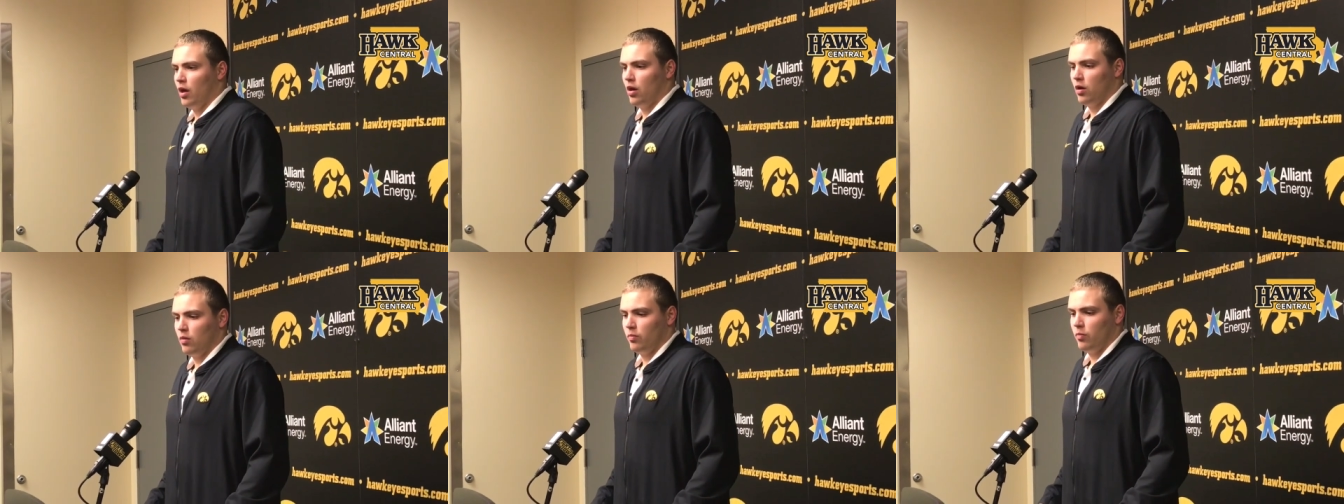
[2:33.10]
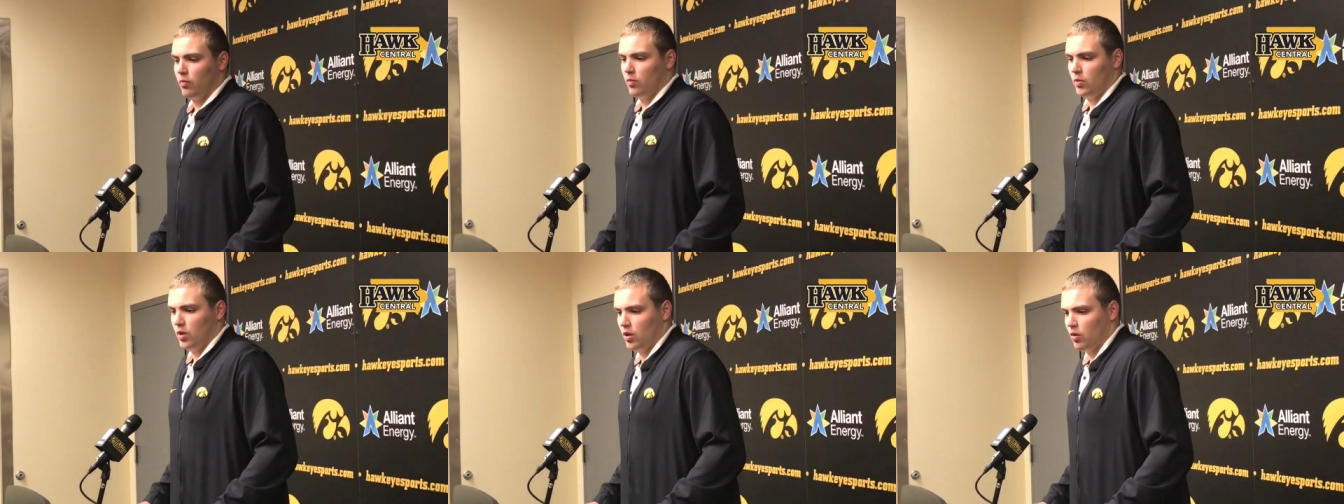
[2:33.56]
um,
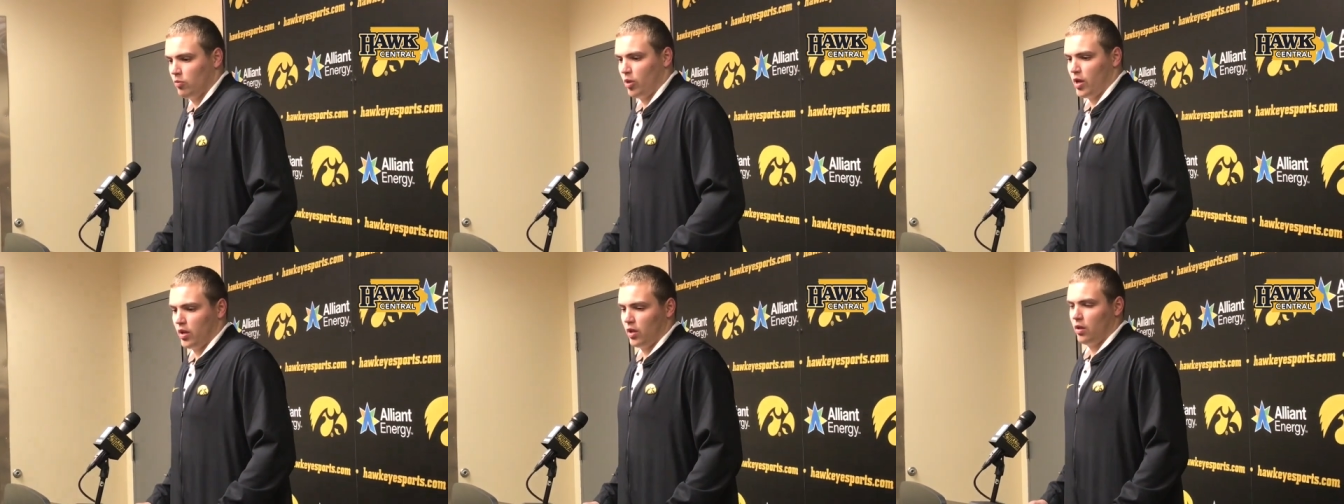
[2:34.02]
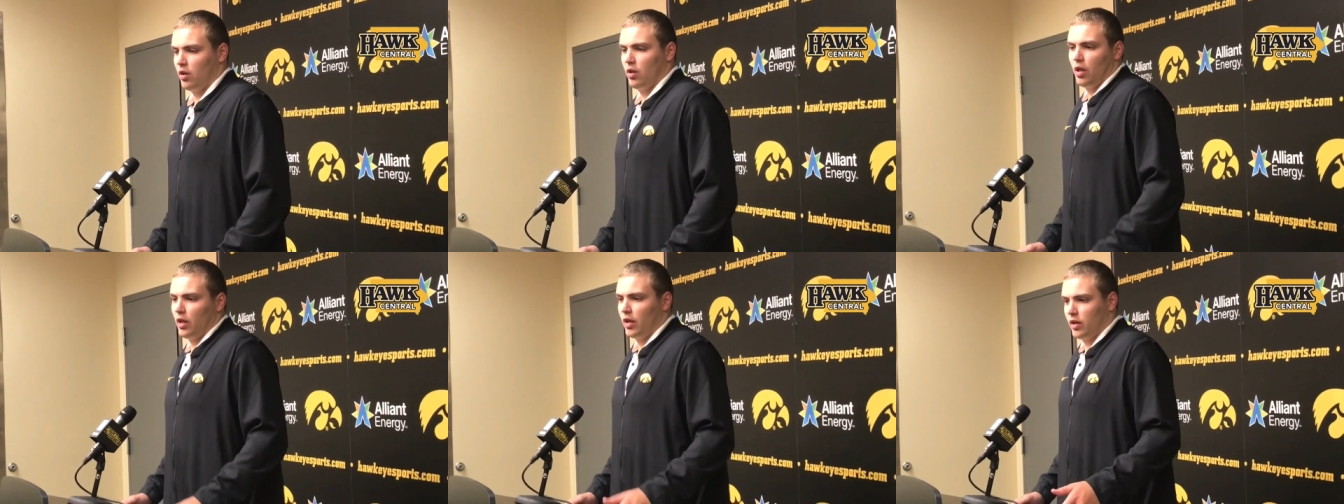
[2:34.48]
you know, Brandon,
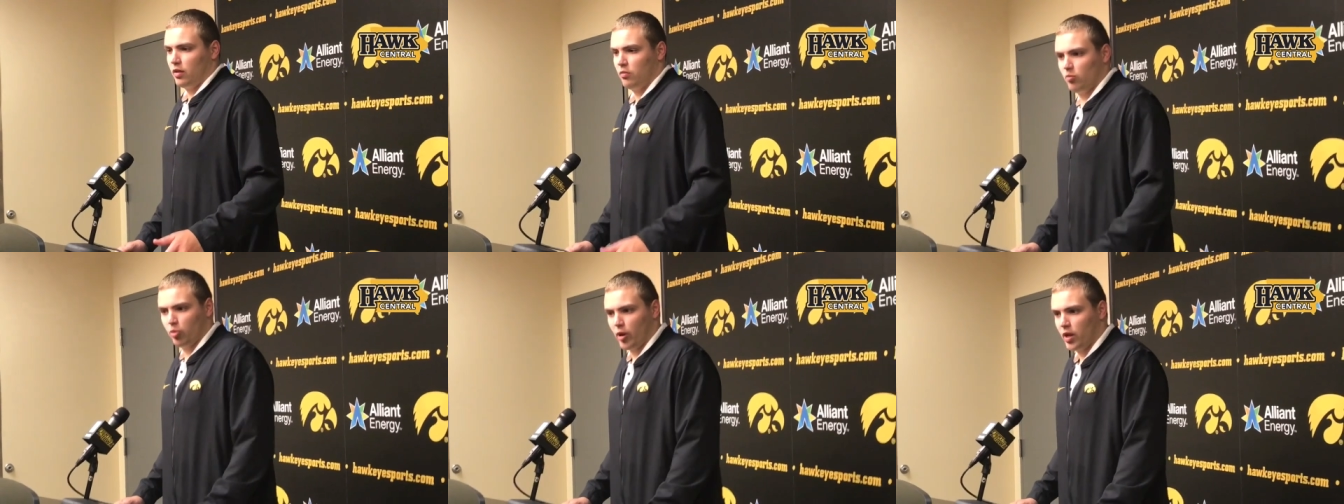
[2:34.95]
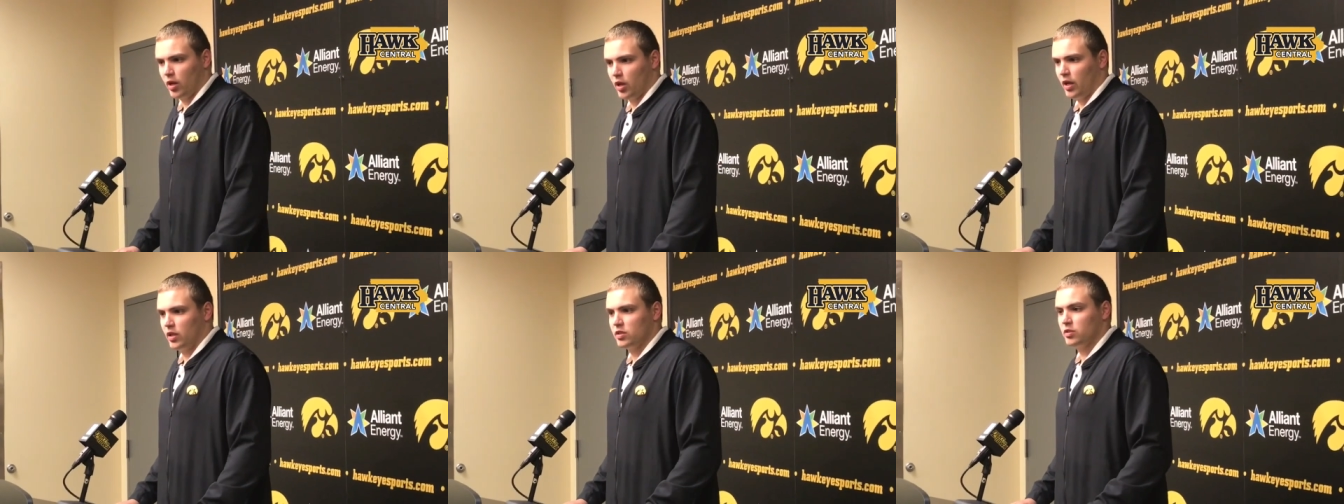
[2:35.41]
I like Brandon
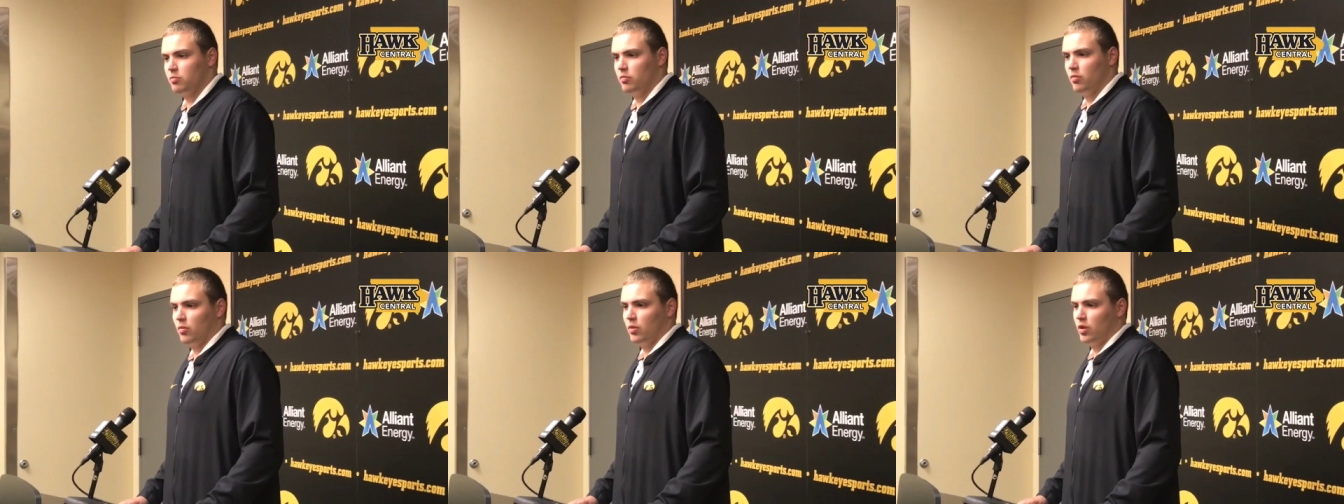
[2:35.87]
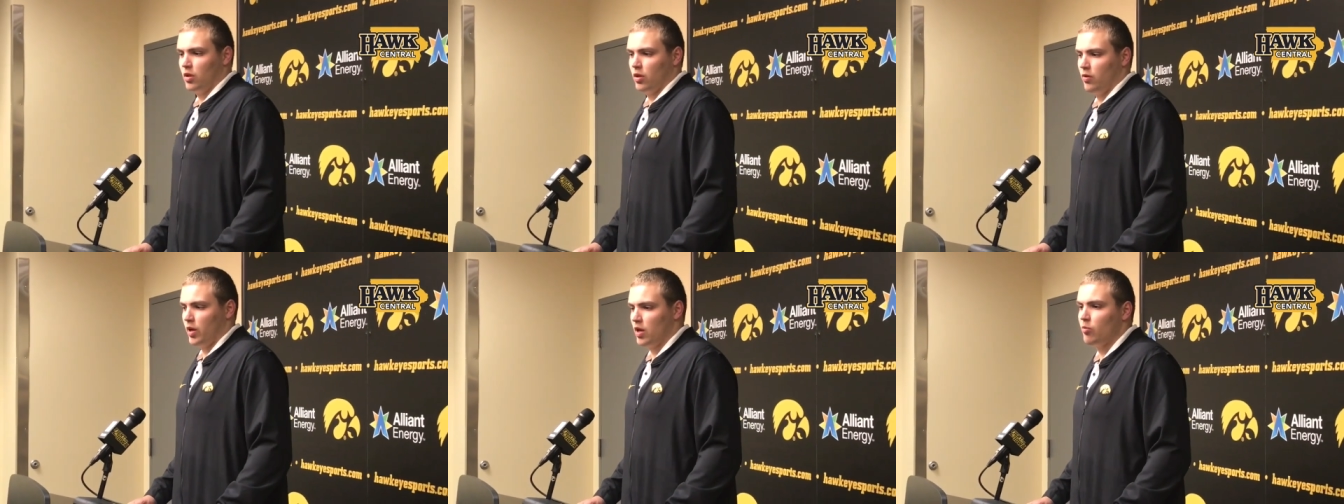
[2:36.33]
against, you
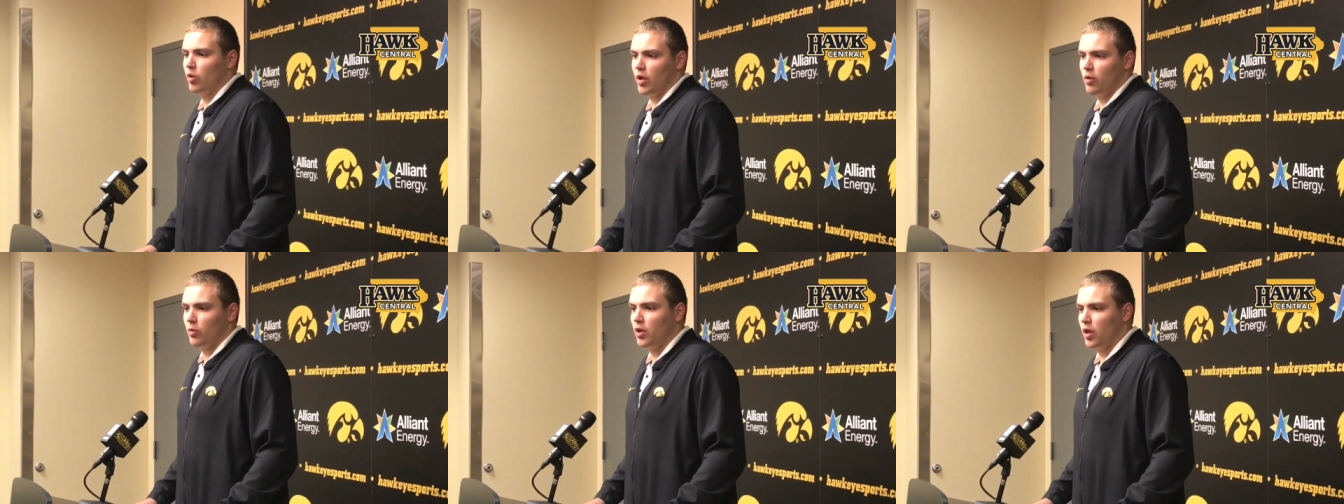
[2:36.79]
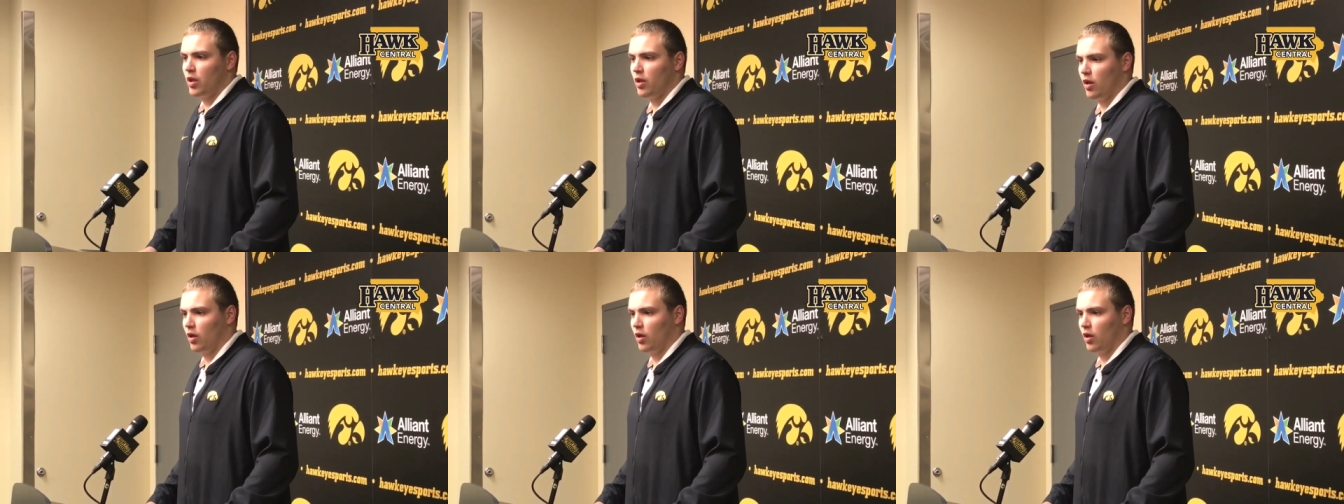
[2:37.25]
know, anybody really.